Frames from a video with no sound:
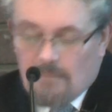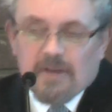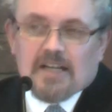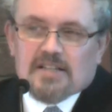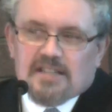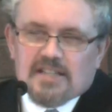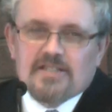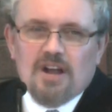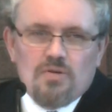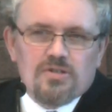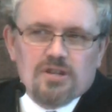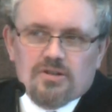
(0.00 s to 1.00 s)
because there's
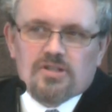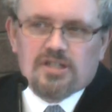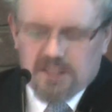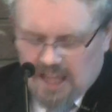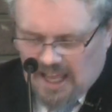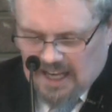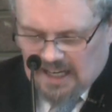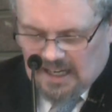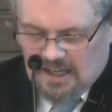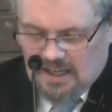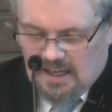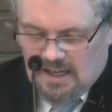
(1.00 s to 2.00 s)
no such thing
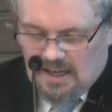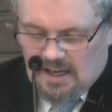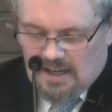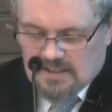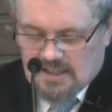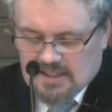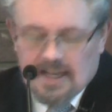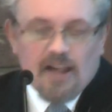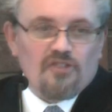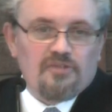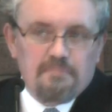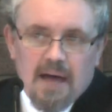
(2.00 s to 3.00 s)
as a
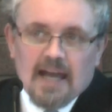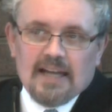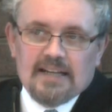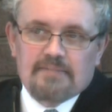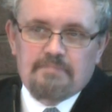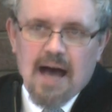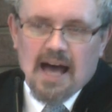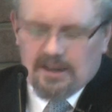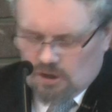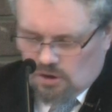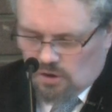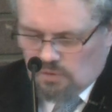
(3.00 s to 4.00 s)
self-made
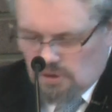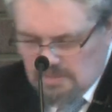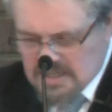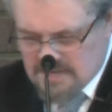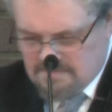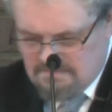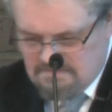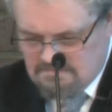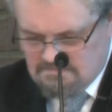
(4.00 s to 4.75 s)
man or woman.